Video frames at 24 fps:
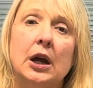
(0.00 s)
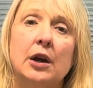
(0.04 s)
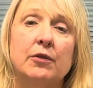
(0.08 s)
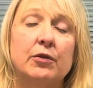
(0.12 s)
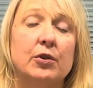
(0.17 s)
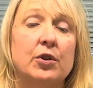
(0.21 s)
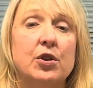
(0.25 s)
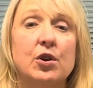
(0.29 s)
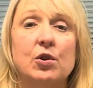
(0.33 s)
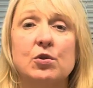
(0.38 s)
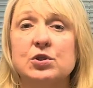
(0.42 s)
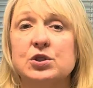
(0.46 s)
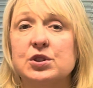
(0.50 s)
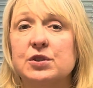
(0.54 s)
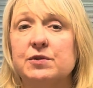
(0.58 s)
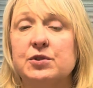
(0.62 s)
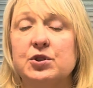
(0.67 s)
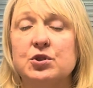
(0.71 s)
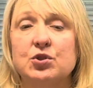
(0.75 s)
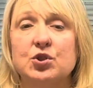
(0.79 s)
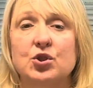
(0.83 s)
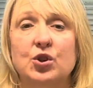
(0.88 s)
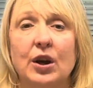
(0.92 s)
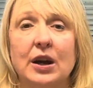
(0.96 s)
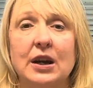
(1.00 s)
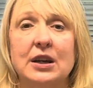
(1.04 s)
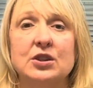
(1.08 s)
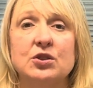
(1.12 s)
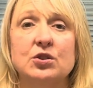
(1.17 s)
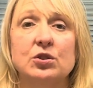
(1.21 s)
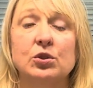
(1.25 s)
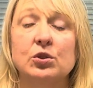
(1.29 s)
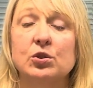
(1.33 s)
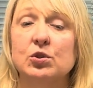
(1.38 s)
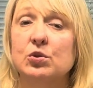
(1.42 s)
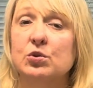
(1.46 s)
For those of you trying
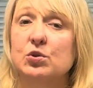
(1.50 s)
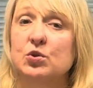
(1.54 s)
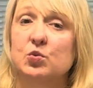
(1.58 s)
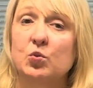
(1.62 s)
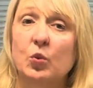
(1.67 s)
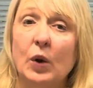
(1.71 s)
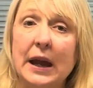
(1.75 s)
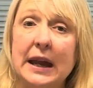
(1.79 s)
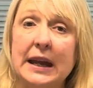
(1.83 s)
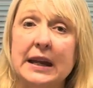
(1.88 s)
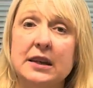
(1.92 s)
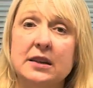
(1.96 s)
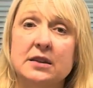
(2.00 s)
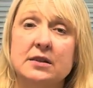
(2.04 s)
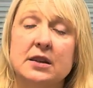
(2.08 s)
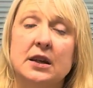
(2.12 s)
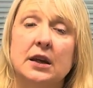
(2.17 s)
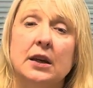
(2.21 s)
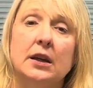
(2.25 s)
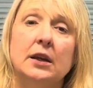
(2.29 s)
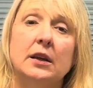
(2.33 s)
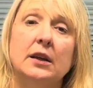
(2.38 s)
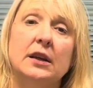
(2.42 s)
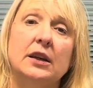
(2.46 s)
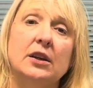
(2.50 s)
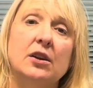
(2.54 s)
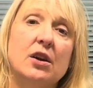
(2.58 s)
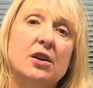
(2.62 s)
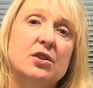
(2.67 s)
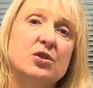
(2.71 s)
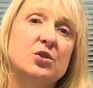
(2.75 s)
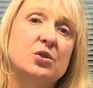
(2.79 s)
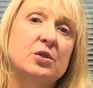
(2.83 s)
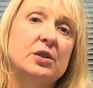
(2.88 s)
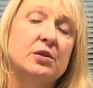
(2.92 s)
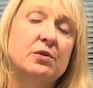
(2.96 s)
to lose weight, it
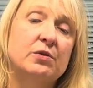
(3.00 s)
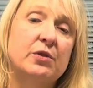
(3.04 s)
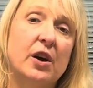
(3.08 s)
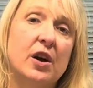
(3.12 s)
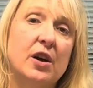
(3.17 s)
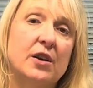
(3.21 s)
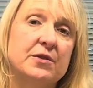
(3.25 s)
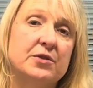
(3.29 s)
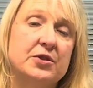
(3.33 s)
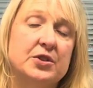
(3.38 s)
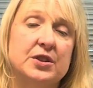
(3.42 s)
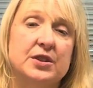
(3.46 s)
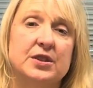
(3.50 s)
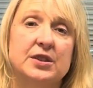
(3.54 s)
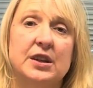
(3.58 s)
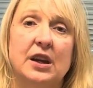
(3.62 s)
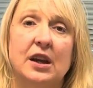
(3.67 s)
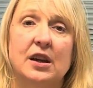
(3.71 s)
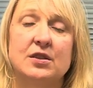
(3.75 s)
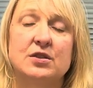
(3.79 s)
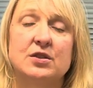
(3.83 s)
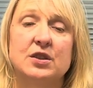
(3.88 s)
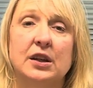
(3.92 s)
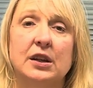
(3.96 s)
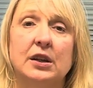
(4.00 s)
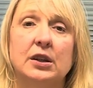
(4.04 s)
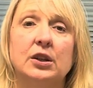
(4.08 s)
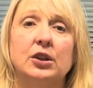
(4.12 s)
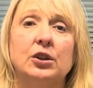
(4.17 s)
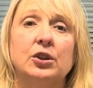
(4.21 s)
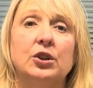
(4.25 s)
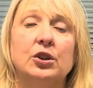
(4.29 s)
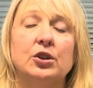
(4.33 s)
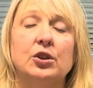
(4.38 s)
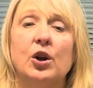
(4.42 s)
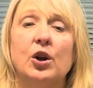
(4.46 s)
also involves discussing,